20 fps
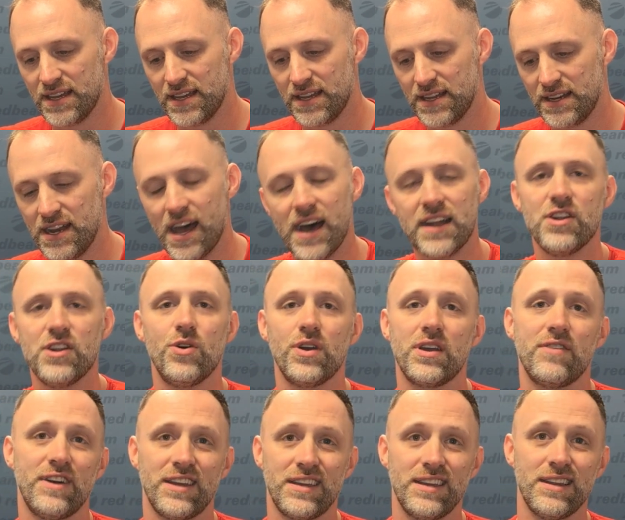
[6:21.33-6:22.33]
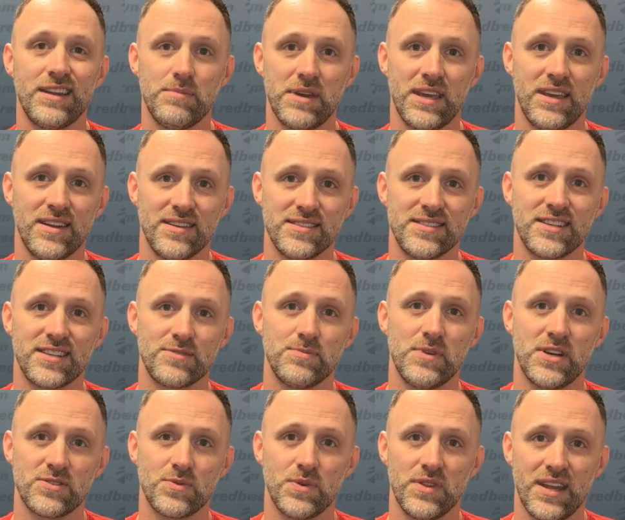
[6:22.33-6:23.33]
not knowing if I can get them again in 6
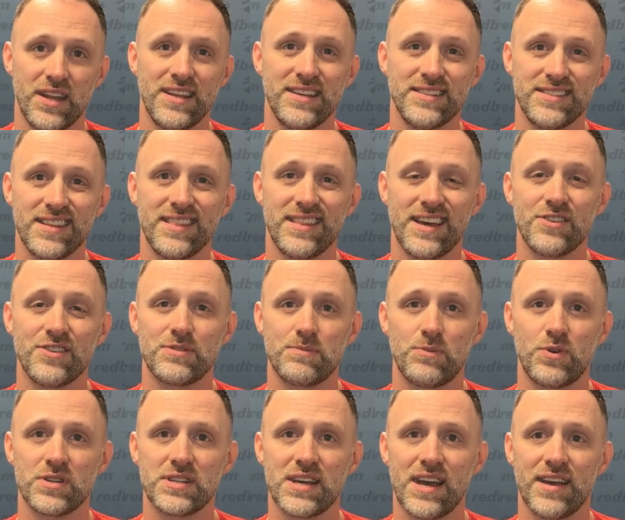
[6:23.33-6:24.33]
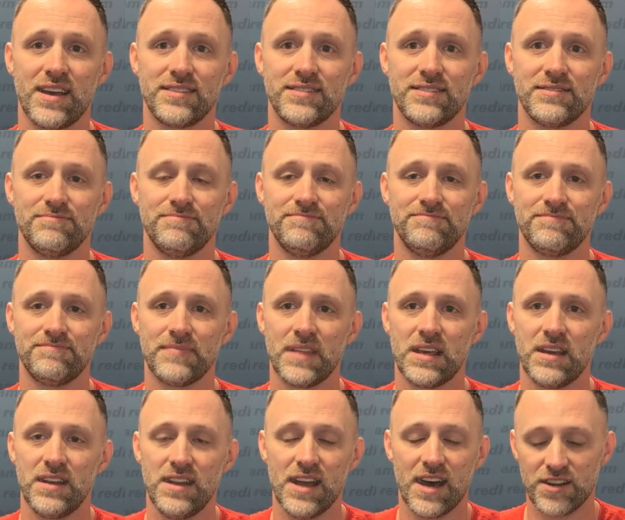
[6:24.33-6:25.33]
months when they need 10,000 more tags.
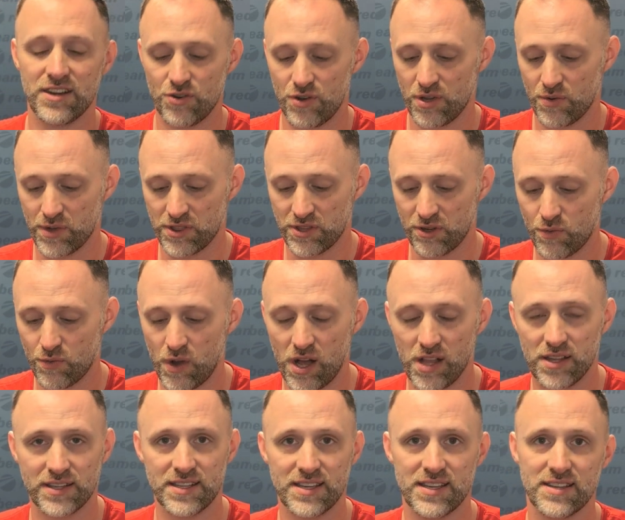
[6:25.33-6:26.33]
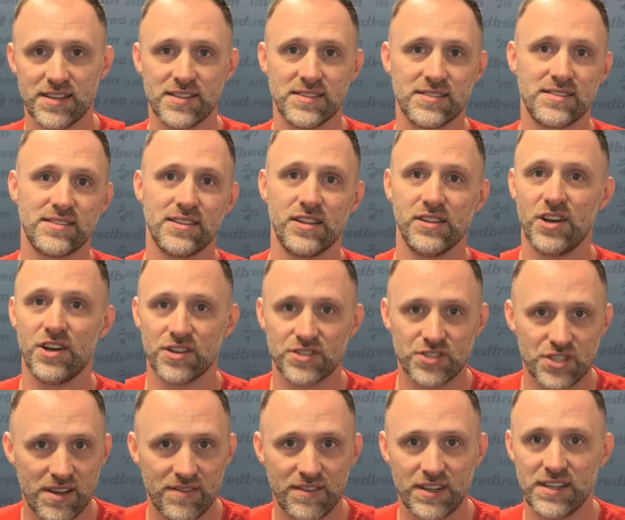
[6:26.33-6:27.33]
Not knowing what their quality is, the
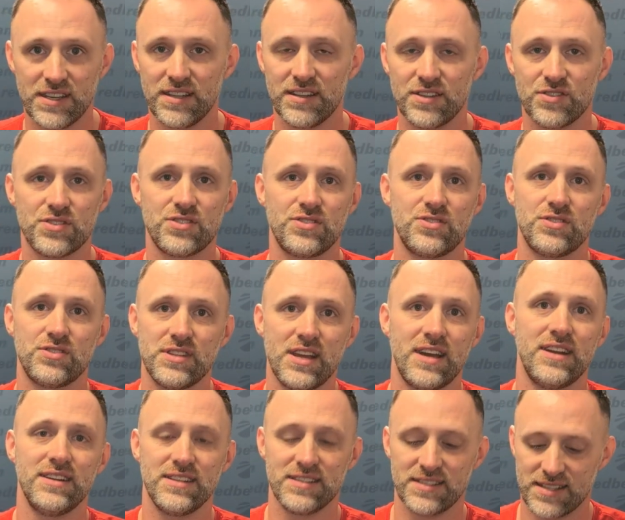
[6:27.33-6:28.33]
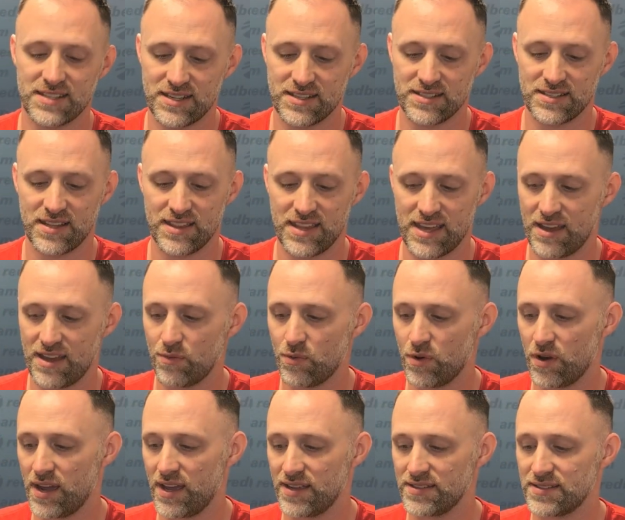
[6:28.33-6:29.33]
longevity, there's just not any studies on that.
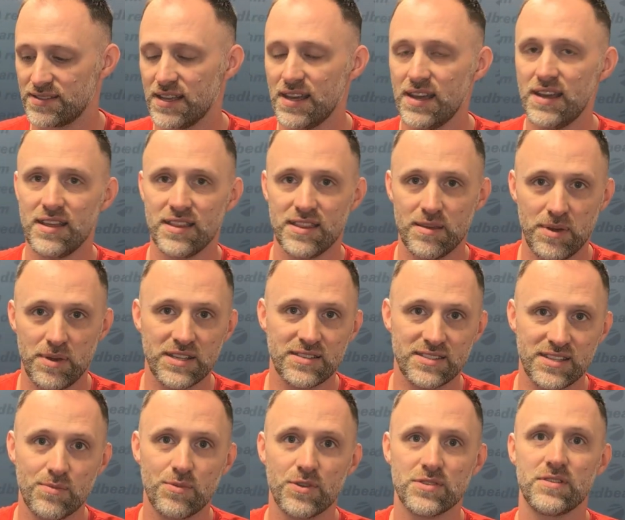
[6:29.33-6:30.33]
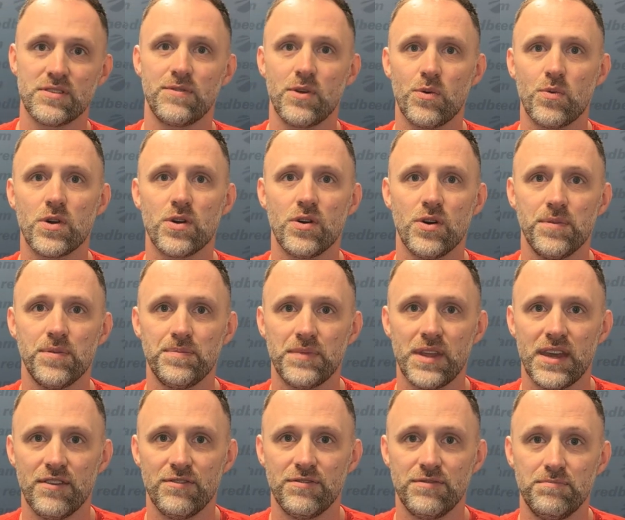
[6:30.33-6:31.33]
Whereas the big Zebras of the world
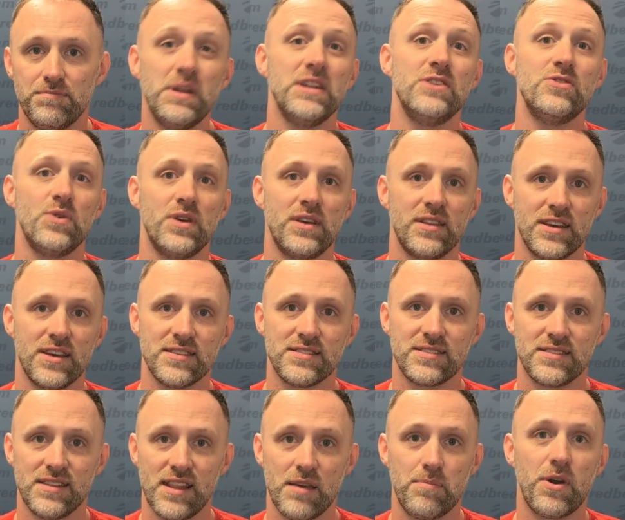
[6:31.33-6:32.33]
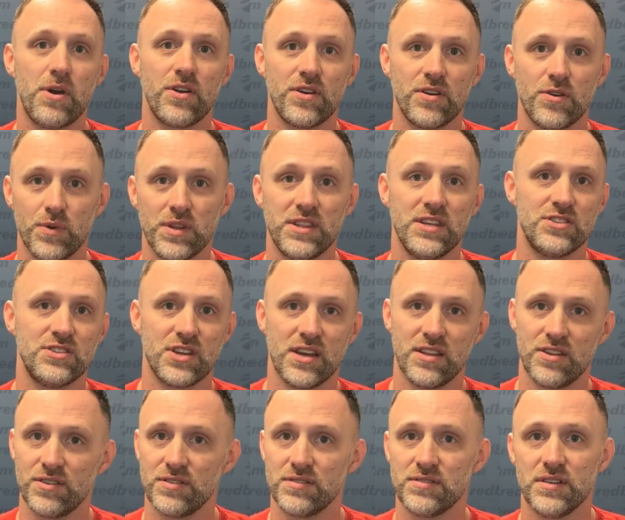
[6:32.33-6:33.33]
have been doing this and they partner with each
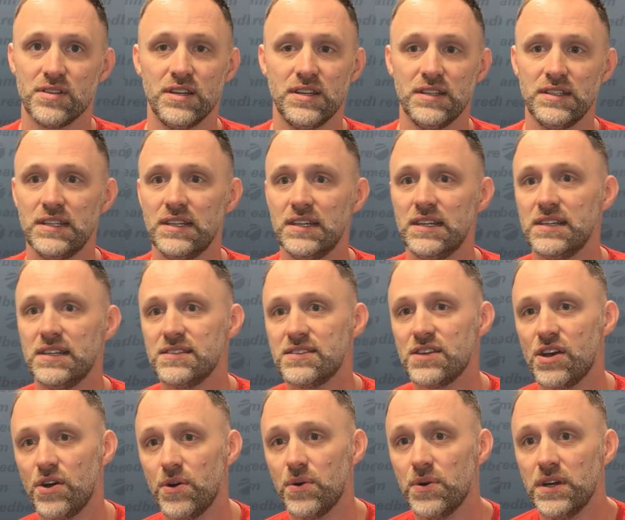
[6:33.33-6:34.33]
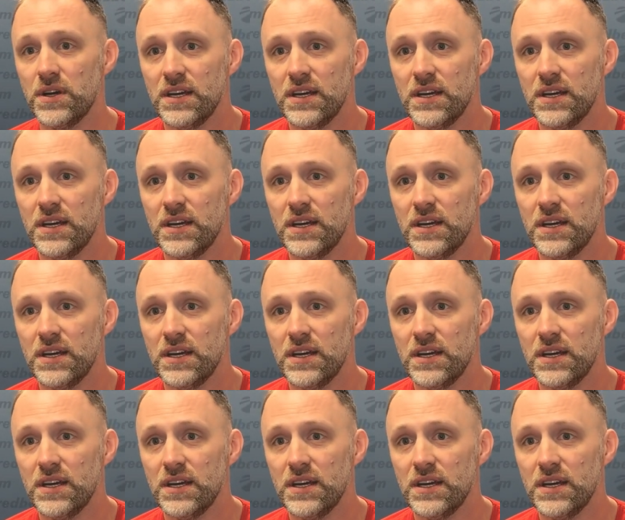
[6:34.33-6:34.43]
other. So